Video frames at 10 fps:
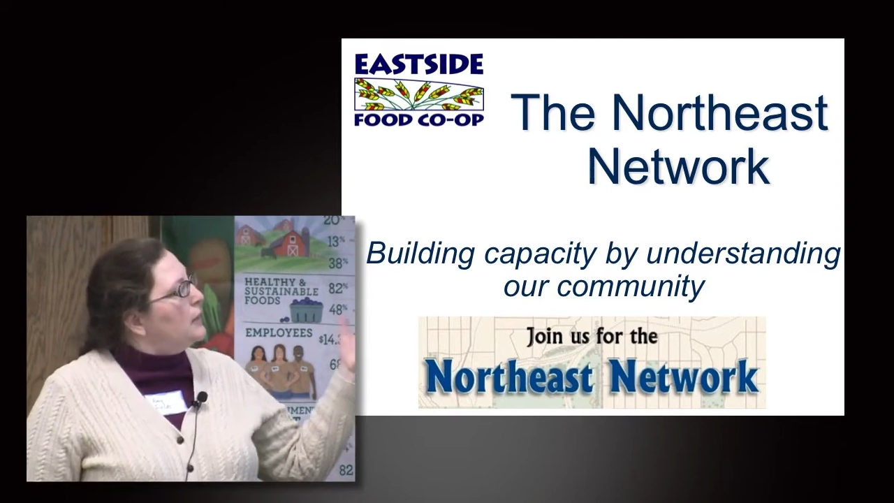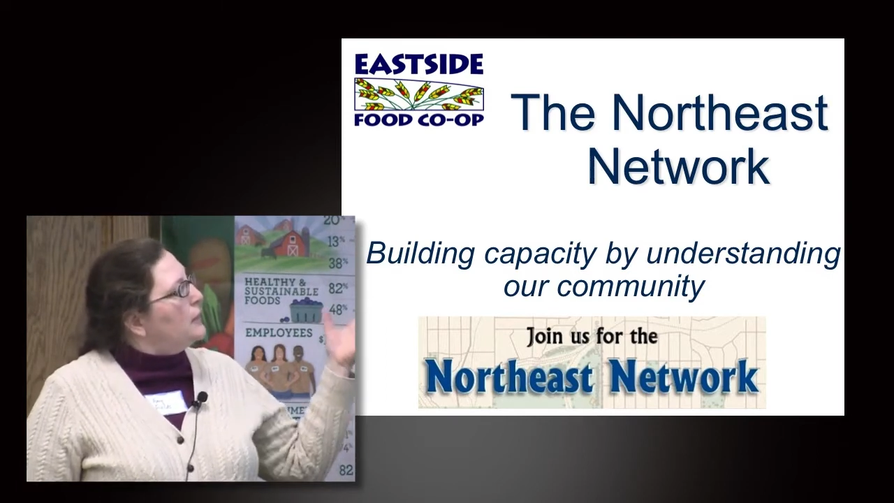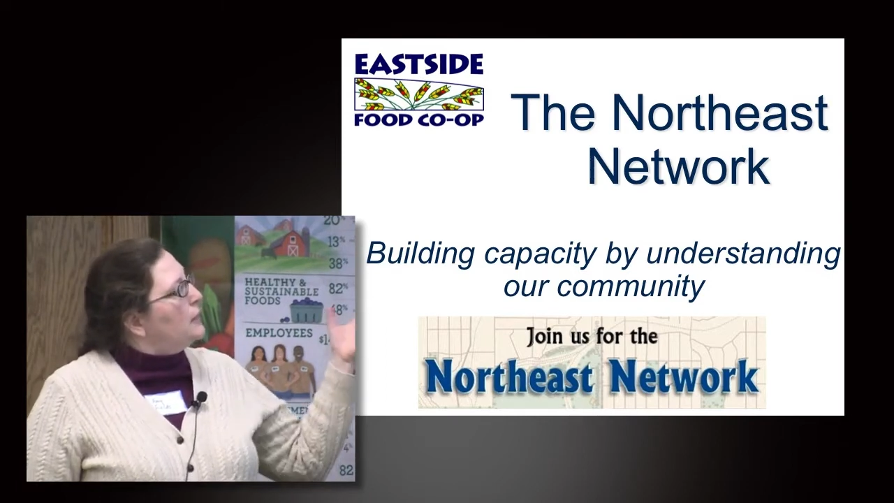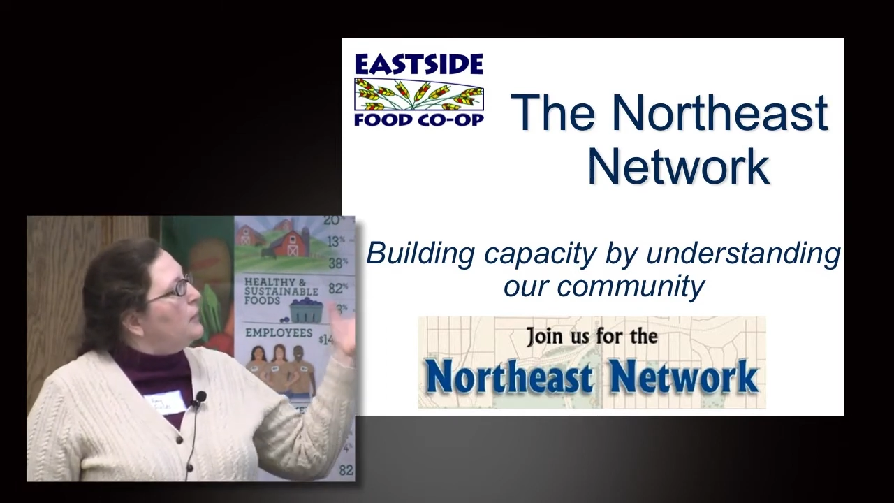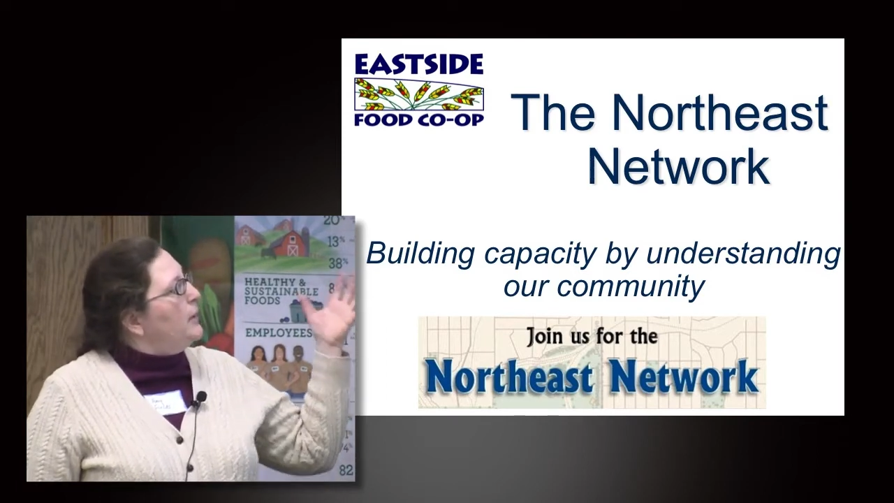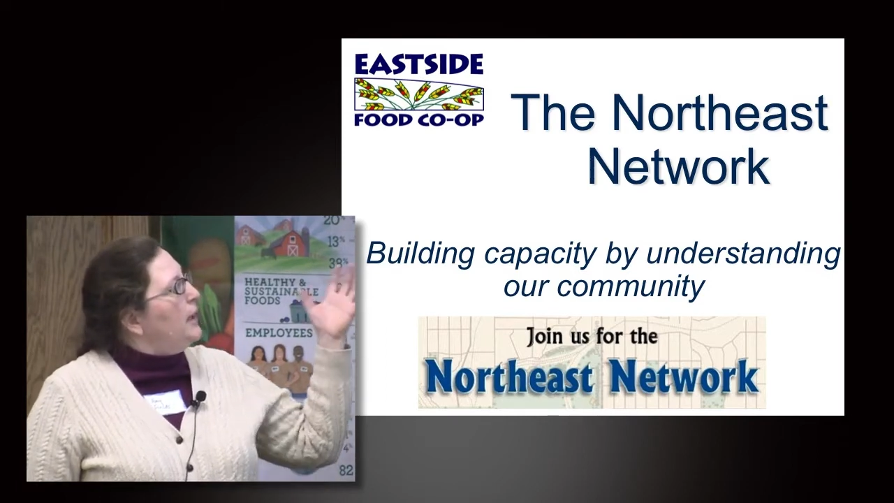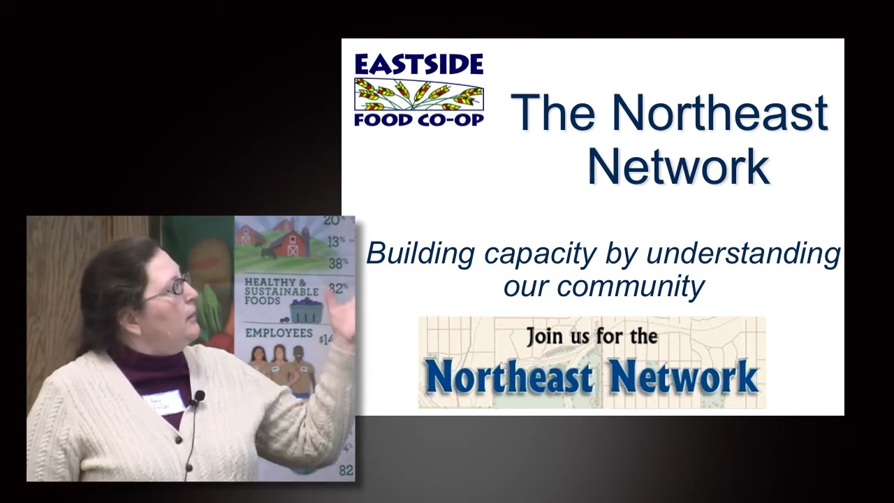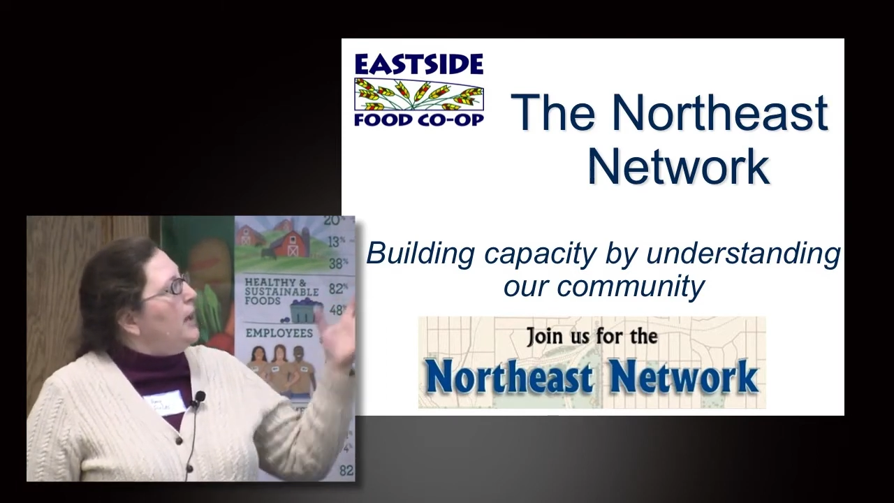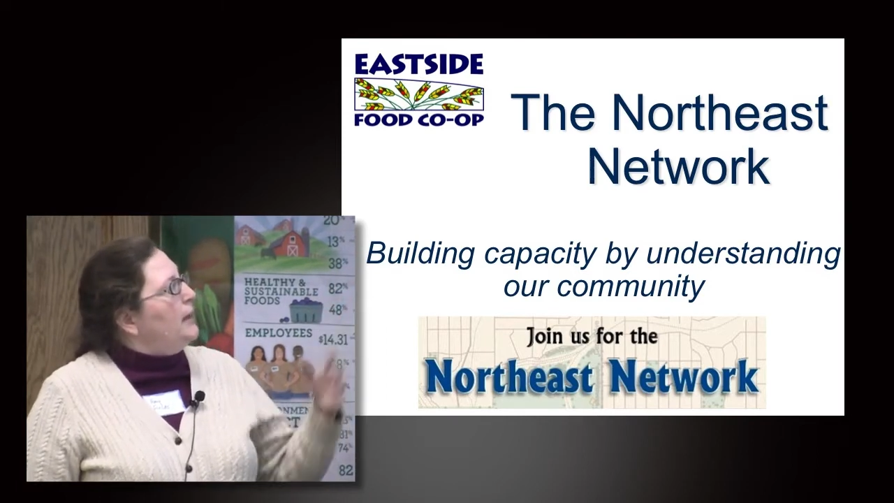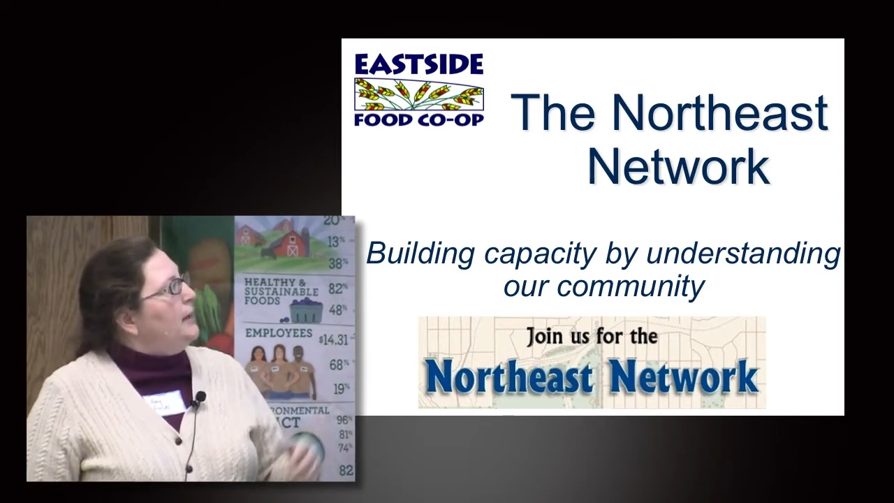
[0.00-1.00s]
So, so we
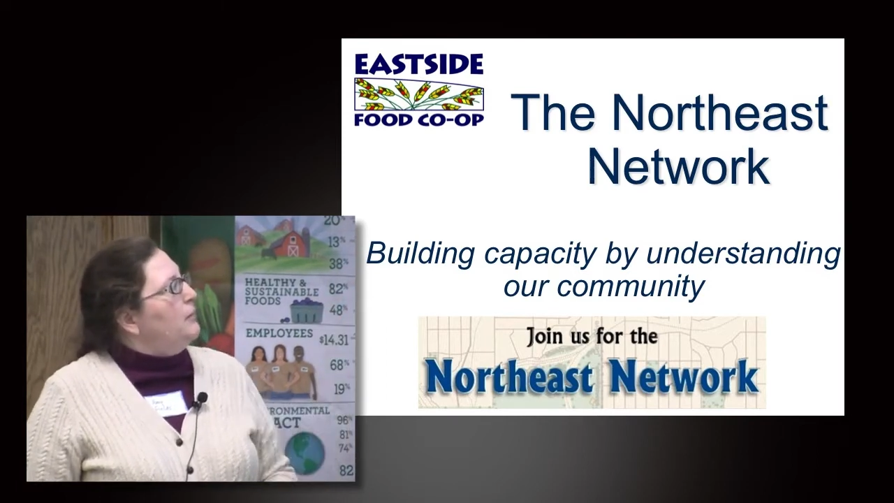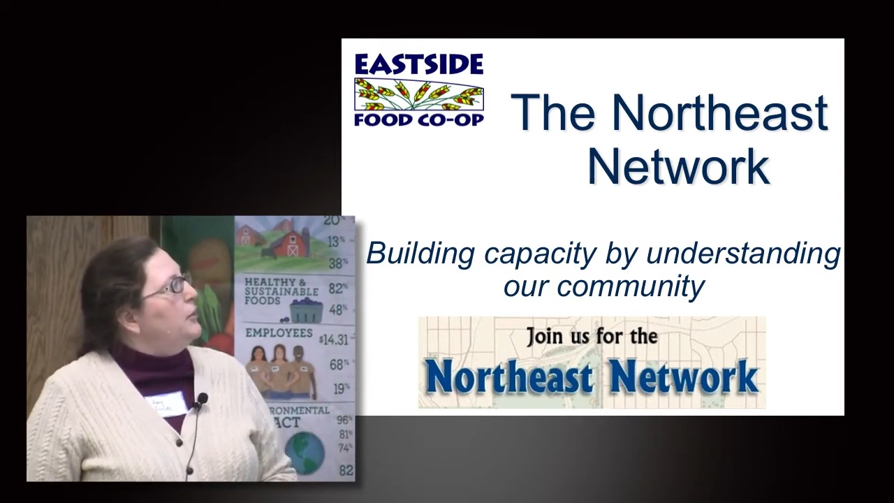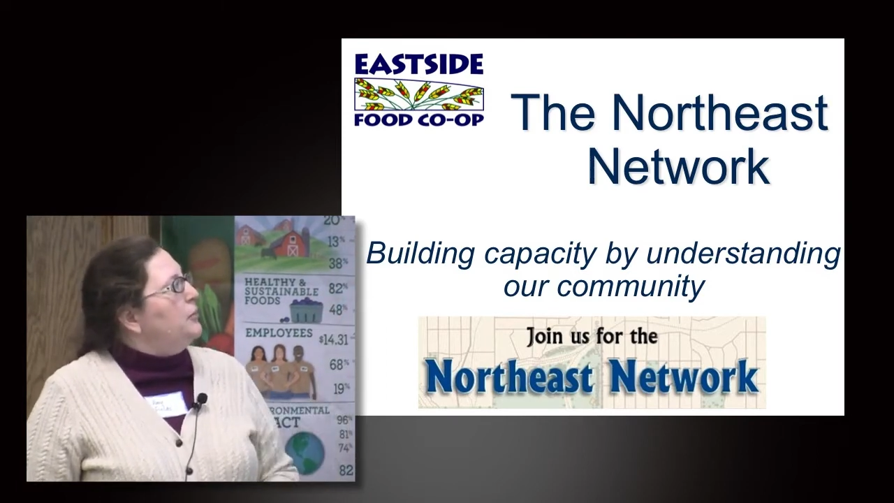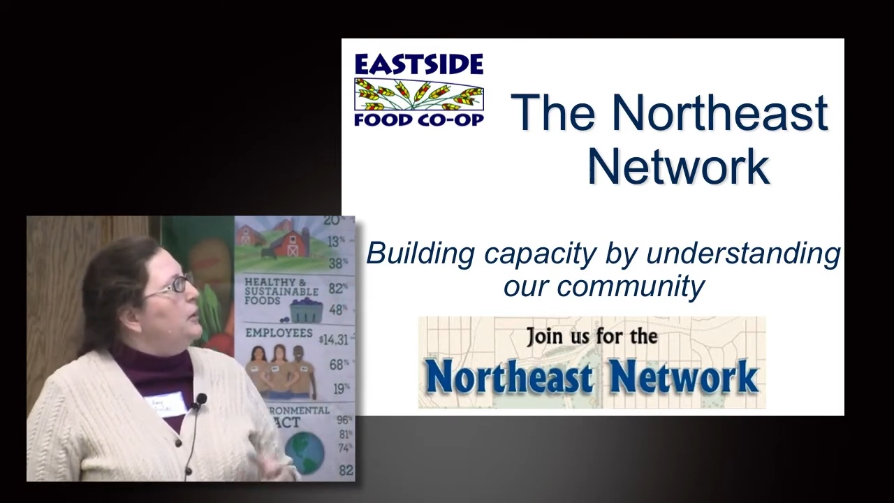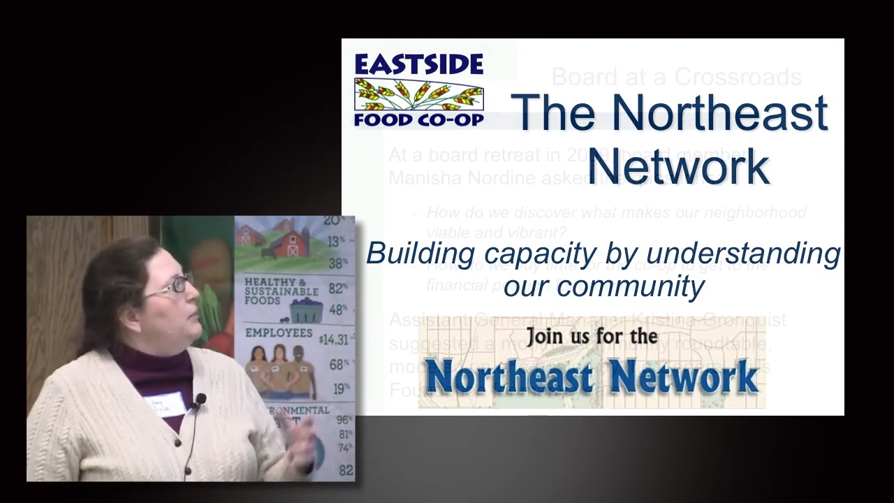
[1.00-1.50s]
at that retreat